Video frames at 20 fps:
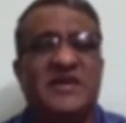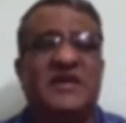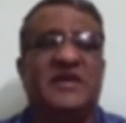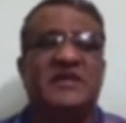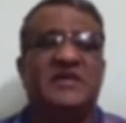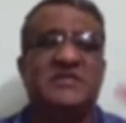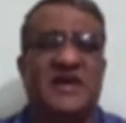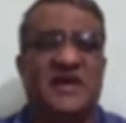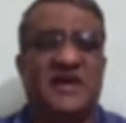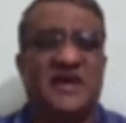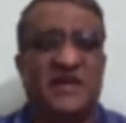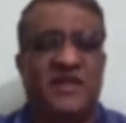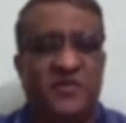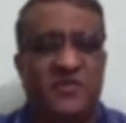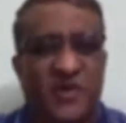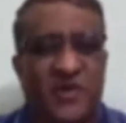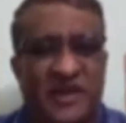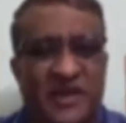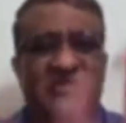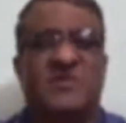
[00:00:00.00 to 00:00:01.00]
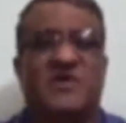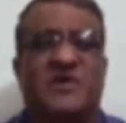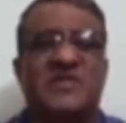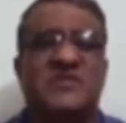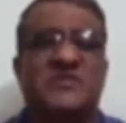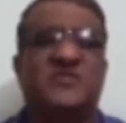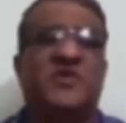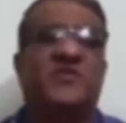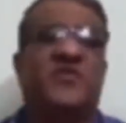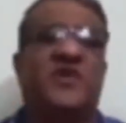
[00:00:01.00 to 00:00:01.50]
Sir, you are
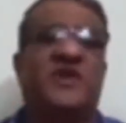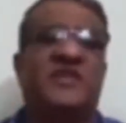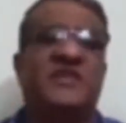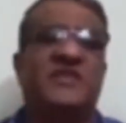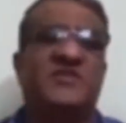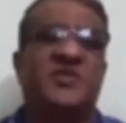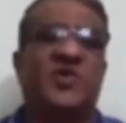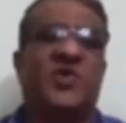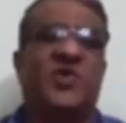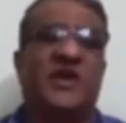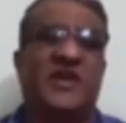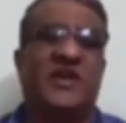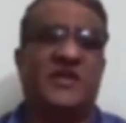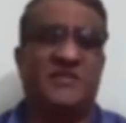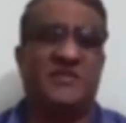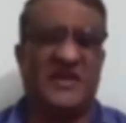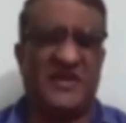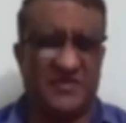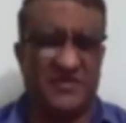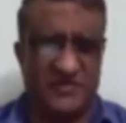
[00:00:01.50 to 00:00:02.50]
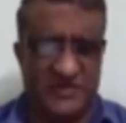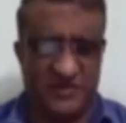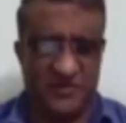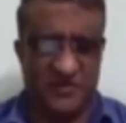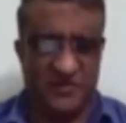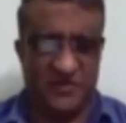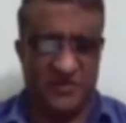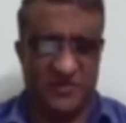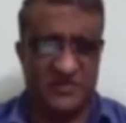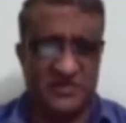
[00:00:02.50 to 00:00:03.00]
responsible for this low attainment of
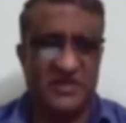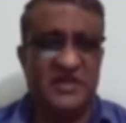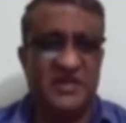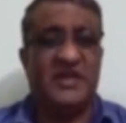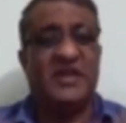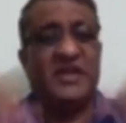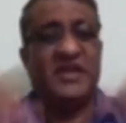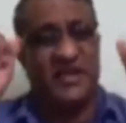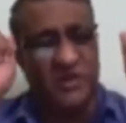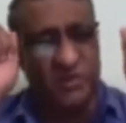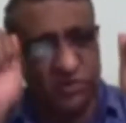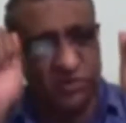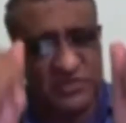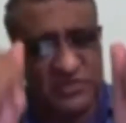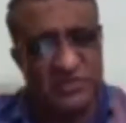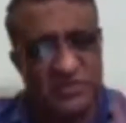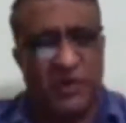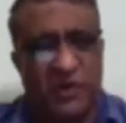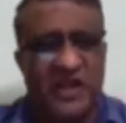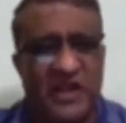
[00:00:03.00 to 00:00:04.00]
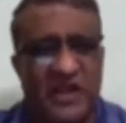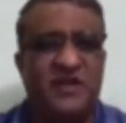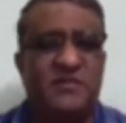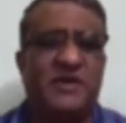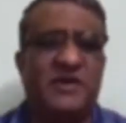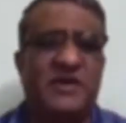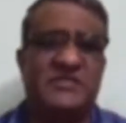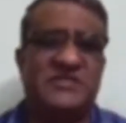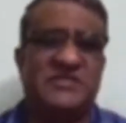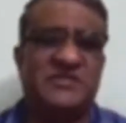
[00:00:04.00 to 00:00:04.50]
COs. You spoiled
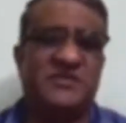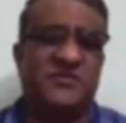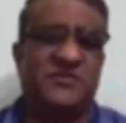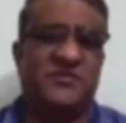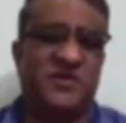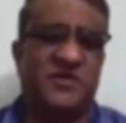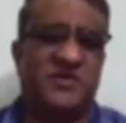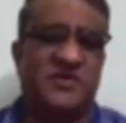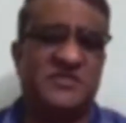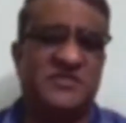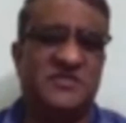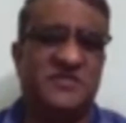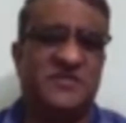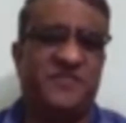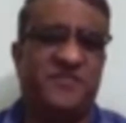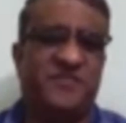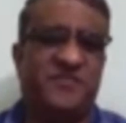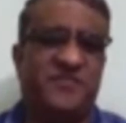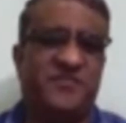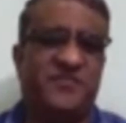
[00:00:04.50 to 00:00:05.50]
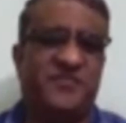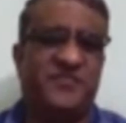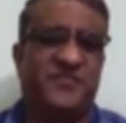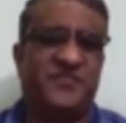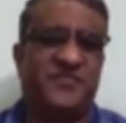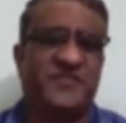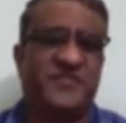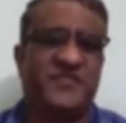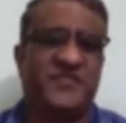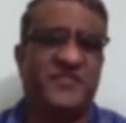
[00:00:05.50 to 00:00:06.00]
my COs.
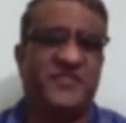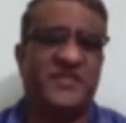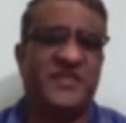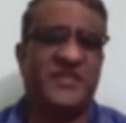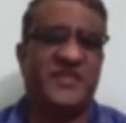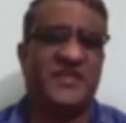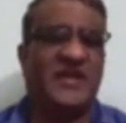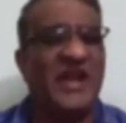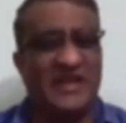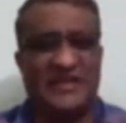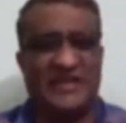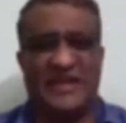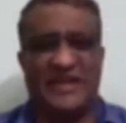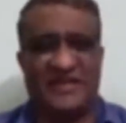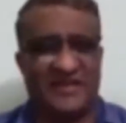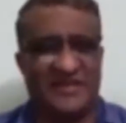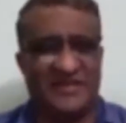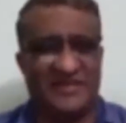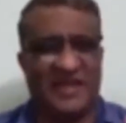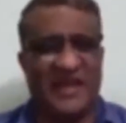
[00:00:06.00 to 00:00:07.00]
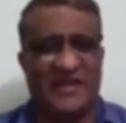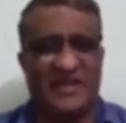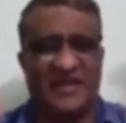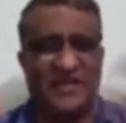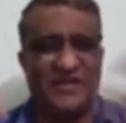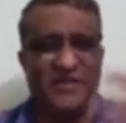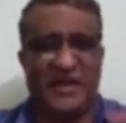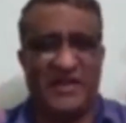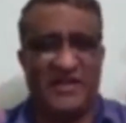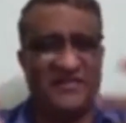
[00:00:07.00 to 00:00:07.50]
Like that. They are
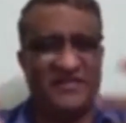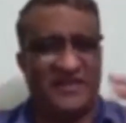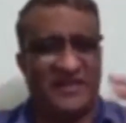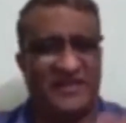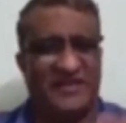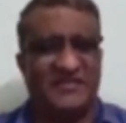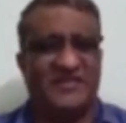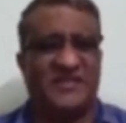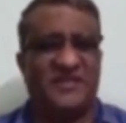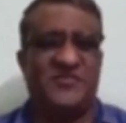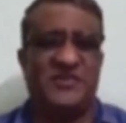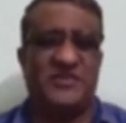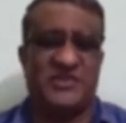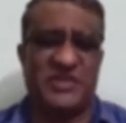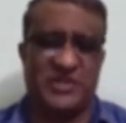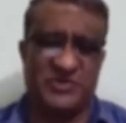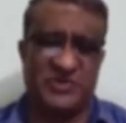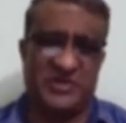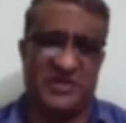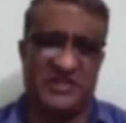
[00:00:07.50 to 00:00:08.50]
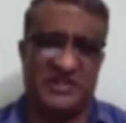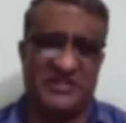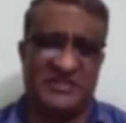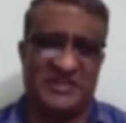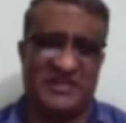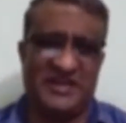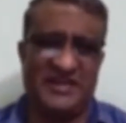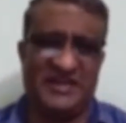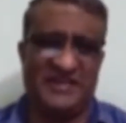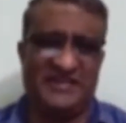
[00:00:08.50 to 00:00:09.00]
the remaining sentences which I should
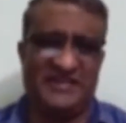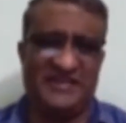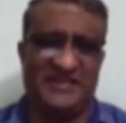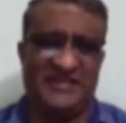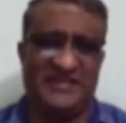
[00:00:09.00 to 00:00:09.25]
understand.